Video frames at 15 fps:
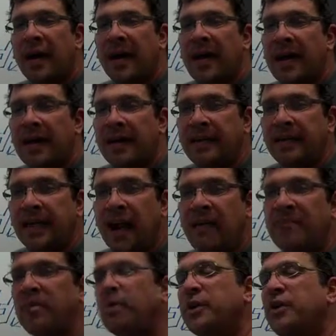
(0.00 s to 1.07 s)
and
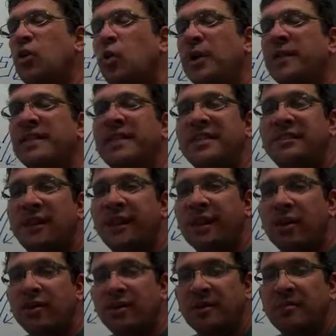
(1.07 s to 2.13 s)
I've been recording these
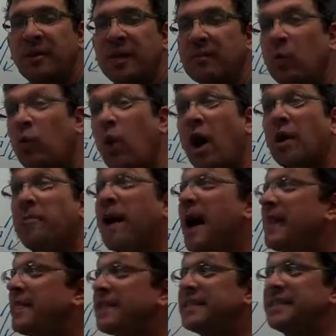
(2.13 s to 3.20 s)
videos, and people walk
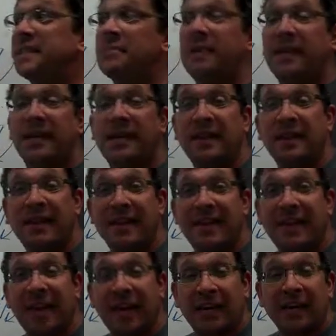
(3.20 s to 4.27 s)
by and they see me in
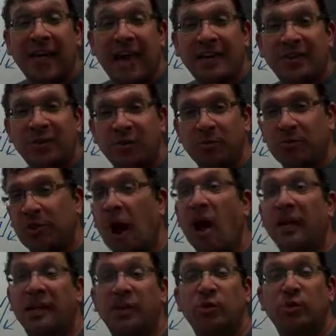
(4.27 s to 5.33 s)
a classroom
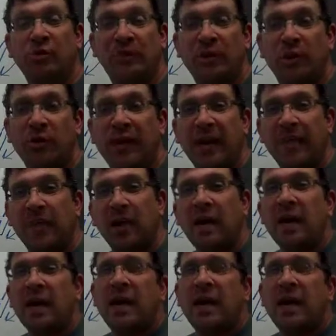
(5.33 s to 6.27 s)
talking to a video camera,